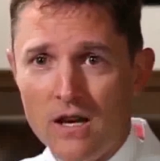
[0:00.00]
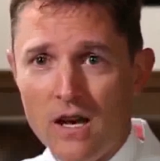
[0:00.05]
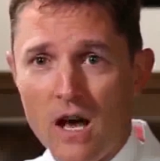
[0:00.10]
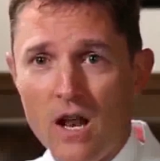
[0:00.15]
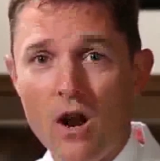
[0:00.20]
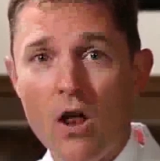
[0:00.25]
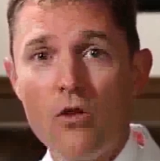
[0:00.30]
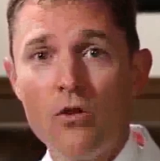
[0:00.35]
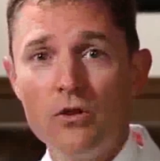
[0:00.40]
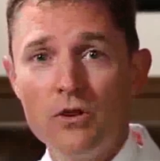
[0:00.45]

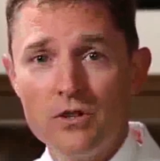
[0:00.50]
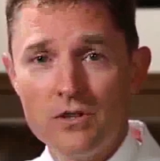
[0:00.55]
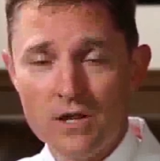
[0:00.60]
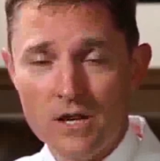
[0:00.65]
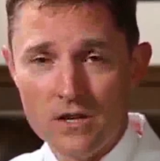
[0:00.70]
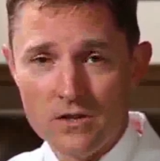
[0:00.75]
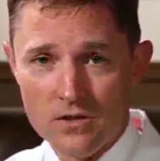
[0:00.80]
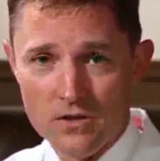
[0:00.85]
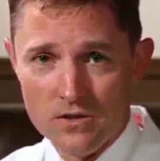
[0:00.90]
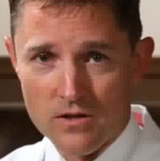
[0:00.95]
and other
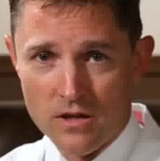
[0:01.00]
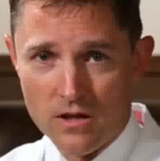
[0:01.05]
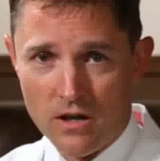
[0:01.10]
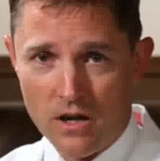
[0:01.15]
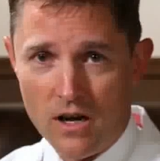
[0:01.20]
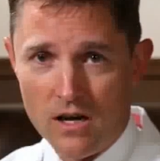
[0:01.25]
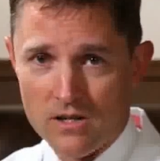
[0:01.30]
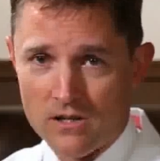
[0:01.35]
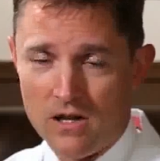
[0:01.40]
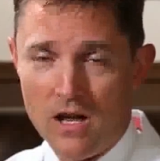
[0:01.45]
diseases that
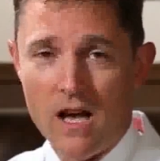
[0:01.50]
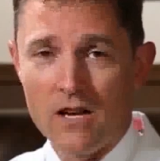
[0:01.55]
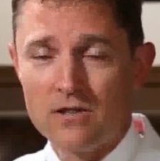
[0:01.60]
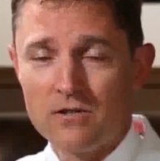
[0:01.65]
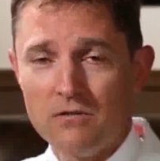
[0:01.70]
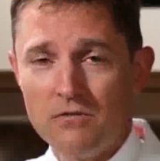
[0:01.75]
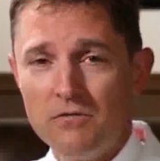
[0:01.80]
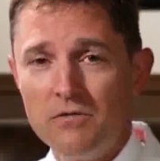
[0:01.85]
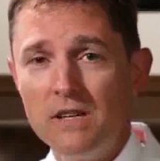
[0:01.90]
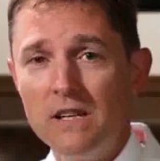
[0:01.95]
cause
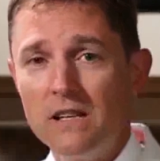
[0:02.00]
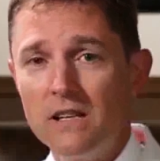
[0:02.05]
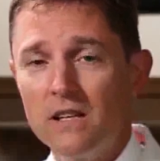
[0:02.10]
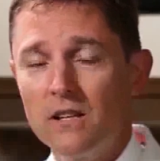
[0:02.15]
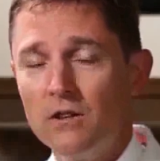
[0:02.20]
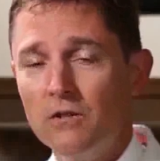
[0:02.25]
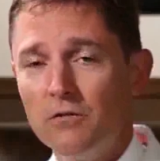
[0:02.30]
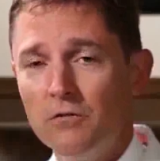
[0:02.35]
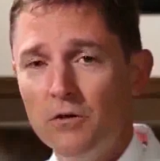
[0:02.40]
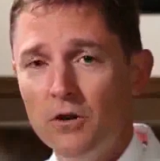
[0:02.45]
loss of feeling
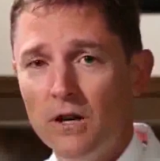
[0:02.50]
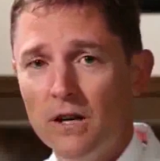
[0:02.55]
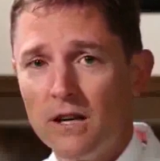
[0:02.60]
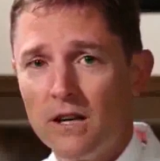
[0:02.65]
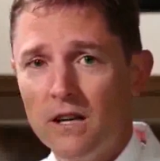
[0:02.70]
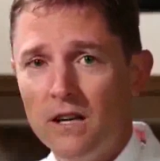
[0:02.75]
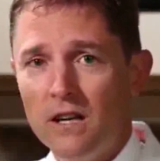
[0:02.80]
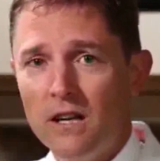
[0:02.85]
in the foot.